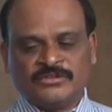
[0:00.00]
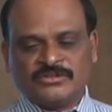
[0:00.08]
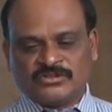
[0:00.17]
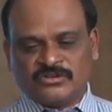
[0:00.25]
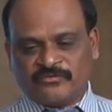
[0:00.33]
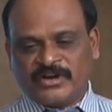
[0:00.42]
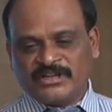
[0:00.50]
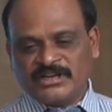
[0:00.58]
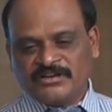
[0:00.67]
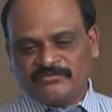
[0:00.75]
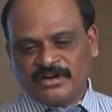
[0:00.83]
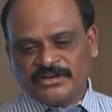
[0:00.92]
So for
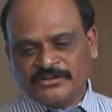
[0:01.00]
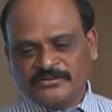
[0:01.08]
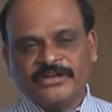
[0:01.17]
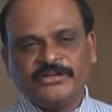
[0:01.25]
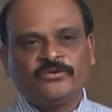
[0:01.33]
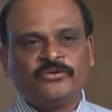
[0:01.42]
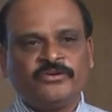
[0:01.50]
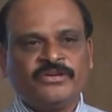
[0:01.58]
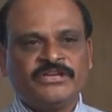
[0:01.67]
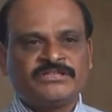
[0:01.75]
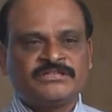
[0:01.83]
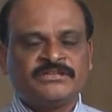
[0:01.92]
that, what you need to do
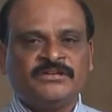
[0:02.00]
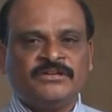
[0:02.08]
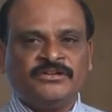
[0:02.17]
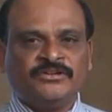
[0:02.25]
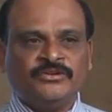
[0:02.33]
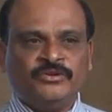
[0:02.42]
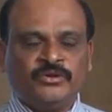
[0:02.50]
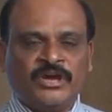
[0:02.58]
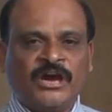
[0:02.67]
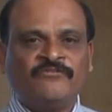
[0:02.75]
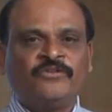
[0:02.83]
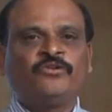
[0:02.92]
is, you
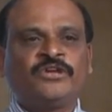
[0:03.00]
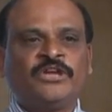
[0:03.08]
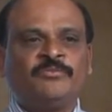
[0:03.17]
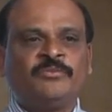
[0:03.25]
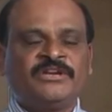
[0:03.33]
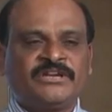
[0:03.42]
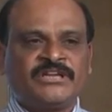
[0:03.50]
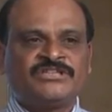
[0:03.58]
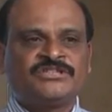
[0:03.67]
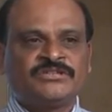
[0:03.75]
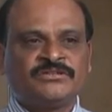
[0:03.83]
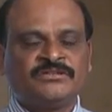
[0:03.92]
have to keep in touch
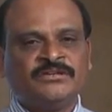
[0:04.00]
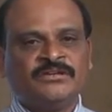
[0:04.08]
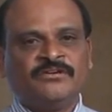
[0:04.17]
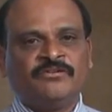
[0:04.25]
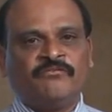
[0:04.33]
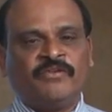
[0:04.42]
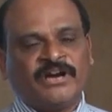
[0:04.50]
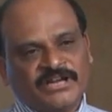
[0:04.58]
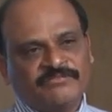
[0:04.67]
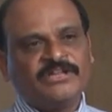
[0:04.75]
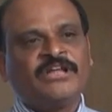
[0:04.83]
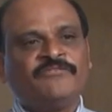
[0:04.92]

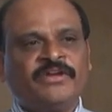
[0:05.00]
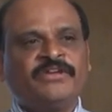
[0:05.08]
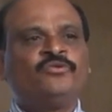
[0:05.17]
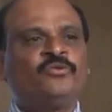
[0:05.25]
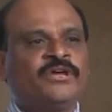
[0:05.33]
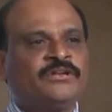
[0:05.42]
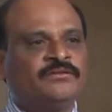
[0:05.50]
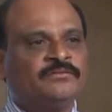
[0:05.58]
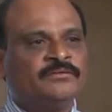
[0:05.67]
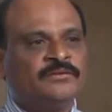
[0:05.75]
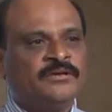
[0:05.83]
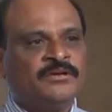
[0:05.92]
whatever the way you can.
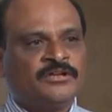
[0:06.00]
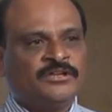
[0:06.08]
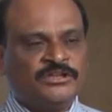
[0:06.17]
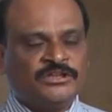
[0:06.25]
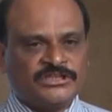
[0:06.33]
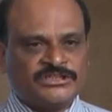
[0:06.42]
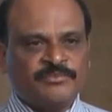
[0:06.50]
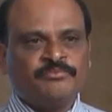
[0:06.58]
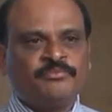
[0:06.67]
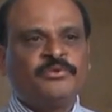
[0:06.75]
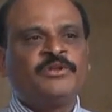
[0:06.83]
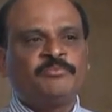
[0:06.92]
The
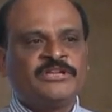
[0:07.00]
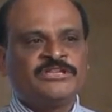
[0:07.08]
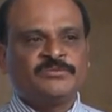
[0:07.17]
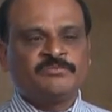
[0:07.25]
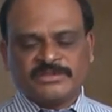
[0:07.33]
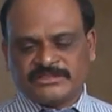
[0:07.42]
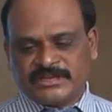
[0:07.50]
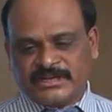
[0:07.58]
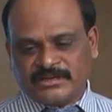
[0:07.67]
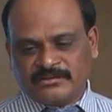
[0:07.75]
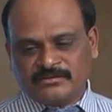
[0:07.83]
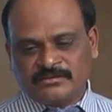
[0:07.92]
simple principles
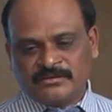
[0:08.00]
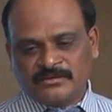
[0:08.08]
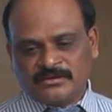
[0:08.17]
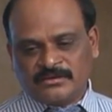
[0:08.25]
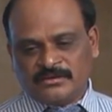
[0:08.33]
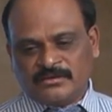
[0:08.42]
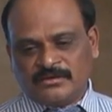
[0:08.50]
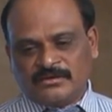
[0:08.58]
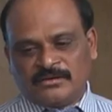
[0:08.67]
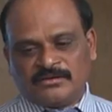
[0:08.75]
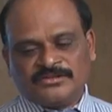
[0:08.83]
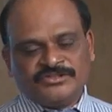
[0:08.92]
are,
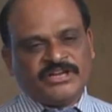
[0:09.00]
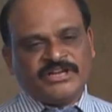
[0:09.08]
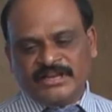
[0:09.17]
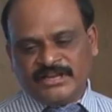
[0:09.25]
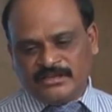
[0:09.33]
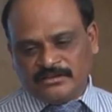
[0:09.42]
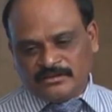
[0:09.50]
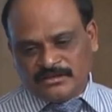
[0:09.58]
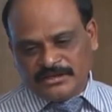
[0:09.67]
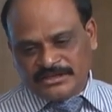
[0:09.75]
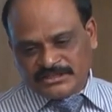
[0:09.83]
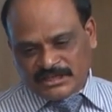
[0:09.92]
generally
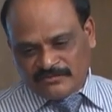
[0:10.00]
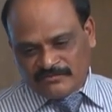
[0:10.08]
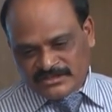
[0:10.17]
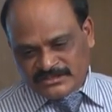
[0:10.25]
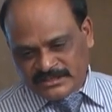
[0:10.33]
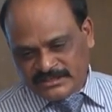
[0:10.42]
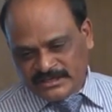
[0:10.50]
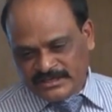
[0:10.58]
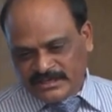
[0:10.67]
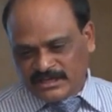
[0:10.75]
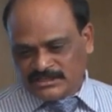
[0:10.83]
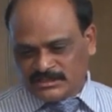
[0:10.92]
it is always said that a
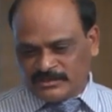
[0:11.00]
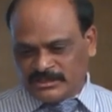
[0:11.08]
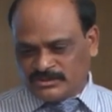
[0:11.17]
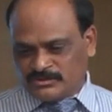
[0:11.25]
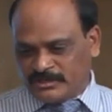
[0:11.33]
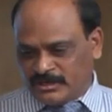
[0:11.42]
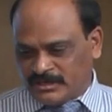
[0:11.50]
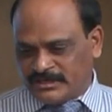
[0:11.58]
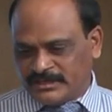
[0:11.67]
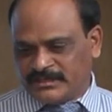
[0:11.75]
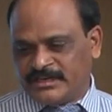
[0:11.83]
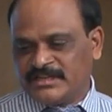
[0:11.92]
customer is to be
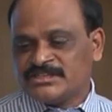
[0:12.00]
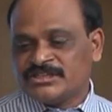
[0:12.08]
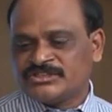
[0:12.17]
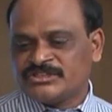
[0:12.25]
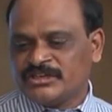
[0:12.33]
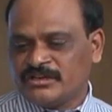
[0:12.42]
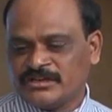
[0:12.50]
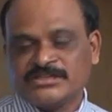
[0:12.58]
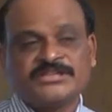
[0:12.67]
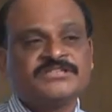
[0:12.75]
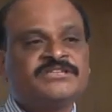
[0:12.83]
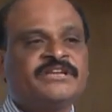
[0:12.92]
contacted on 16
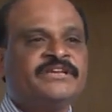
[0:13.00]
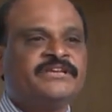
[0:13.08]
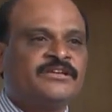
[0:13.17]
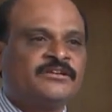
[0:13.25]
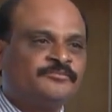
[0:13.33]
occasions in a year.